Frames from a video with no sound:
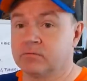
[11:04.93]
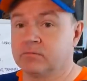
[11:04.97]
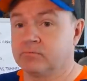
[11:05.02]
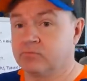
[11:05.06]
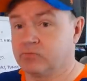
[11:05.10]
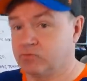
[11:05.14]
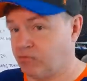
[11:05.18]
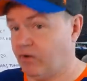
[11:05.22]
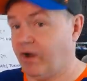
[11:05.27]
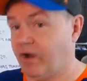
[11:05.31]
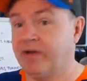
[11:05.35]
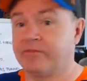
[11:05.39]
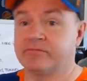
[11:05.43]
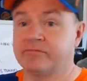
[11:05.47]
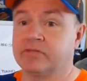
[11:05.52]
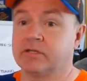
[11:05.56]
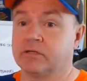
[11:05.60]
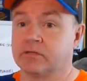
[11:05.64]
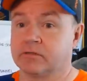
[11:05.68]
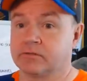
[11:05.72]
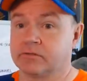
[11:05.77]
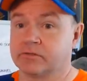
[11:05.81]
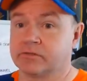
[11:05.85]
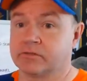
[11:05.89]
draft
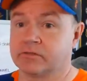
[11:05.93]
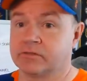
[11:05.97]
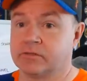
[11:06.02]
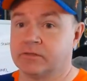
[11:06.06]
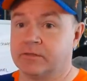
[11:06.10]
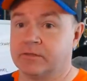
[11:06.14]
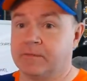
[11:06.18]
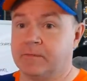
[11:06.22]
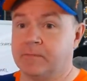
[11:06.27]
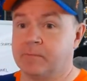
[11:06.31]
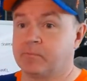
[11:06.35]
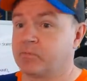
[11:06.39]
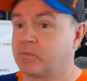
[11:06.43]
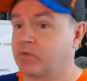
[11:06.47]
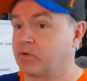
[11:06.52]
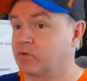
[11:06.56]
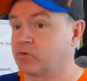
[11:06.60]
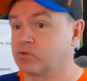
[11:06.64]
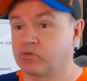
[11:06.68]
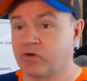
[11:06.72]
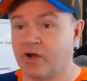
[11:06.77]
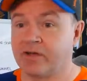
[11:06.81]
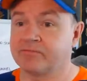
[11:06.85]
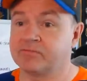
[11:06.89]
years. Their
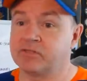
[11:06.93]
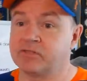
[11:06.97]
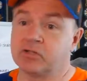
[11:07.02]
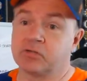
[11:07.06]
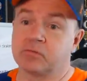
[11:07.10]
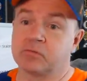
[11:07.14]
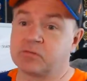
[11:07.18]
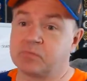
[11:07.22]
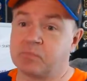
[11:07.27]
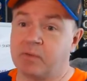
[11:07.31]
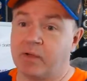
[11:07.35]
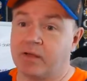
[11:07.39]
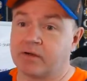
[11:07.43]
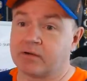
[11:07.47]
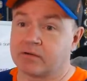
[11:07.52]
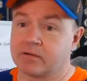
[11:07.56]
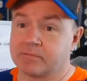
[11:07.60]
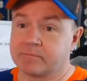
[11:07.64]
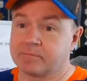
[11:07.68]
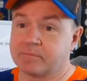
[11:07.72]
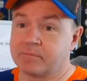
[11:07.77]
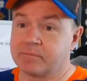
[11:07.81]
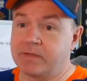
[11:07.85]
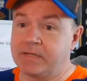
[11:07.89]
draft year was better,
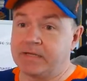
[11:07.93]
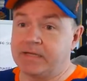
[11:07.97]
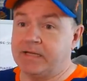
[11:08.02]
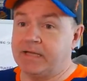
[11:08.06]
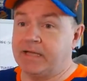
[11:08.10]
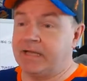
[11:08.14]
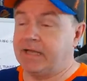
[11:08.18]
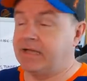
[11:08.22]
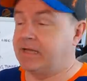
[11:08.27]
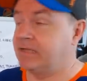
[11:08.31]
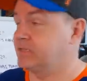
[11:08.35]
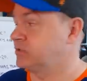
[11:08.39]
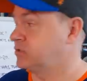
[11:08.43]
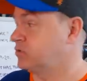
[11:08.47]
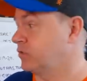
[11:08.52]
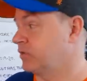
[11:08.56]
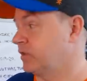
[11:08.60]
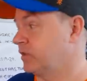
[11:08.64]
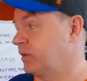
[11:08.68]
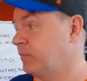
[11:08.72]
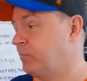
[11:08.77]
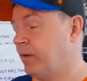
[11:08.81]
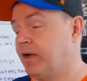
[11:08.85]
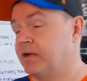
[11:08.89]
and so
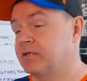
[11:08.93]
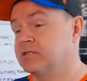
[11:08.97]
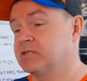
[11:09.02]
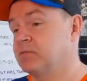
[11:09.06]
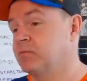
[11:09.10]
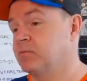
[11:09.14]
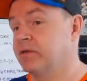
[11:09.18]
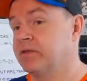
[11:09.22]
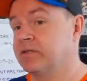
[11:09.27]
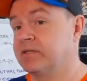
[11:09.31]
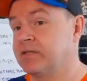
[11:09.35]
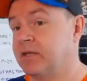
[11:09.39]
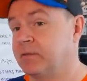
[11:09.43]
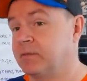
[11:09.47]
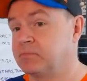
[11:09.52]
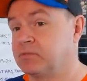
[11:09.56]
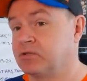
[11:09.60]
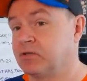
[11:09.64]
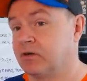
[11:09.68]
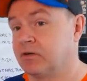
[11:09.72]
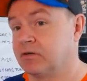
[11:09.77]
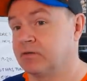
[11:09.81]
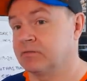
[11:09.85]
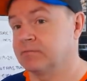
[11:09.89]
they passed him on the depth
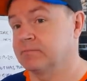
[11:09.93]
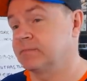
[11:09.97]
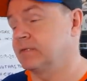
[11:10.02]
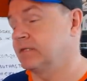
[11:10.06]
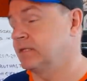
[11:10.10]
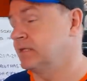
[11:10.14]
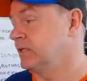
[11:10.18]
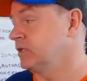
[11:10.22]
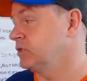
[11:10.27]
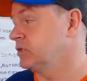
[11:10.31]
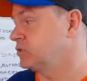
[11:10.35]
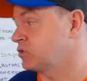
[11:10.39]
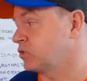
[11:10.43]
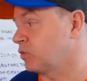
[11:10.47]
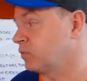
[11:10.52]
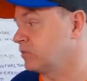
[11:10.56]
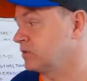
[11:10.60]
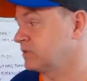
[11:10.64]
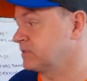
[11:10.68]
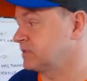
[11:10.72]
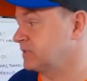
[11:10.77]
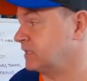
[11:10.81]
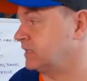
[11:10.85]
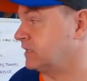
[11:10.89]
chart. So we'll
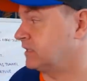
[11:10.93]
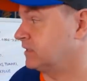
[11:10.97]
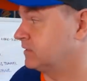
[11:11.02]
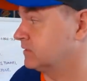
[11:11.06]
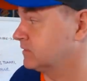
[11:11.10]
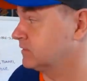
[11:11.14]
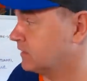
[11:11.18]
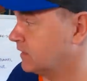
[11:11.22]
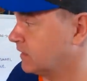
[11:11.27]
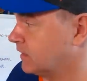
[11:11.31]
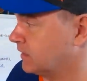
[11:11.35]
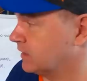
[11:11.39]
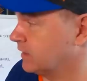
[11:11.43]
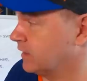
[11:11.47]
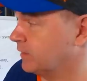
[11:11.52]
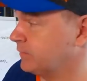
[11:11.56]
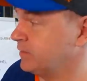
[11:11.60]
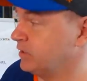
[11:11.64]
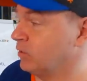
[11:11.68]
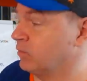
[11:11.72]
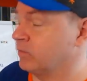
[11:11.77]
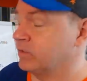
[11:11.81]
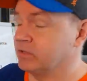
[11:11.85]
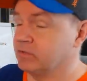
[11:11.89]
see. Uh, let me
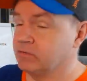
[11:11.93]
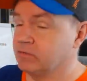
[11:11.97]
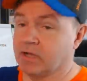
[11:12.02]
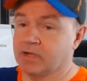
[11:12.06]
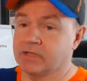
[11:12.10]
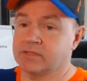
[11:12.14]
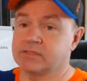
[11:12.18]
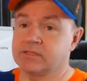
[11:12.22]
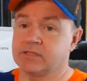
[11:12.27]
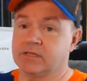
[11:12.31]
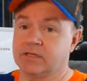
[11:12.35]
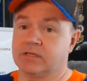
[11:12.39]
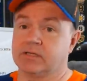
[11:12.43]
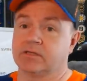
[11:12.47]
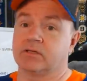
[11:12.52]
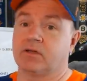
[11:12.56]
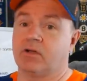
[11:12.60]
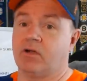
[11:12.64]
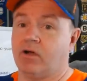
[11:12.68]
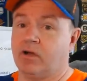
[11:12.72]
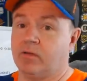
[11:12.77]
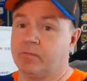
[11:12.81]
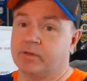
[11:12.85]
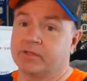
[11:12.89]
know what you guys think in the
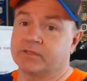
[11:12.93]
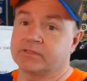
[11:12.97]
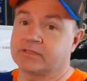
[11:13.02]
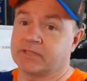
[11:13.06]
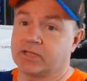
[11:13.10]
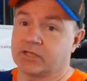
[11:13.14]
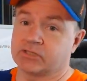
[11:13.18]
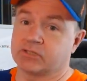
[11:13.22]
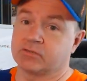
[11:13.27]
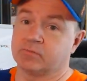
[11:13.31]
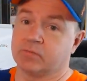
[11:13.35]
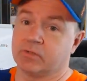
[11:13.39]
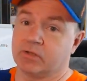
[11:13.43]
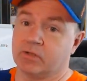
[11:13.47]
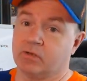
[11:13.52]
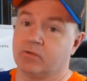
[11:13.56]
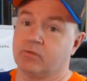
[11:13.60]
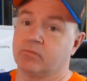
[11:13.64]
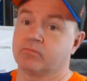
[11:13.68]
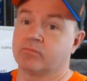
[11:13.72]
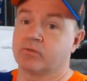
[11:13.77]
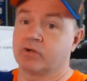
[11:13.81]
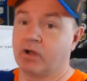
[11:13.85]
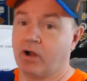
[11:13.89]
comment section
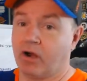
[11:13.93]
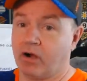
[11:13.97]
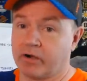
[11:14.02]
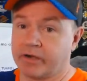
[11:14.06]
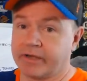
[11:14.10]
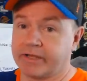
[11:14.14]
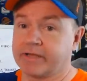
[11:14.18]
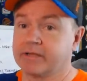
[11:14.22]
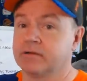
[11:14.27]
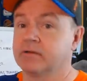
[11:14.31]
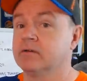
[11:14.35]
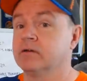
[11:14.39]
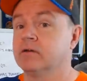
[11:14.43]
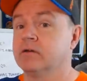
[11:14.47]
below regarding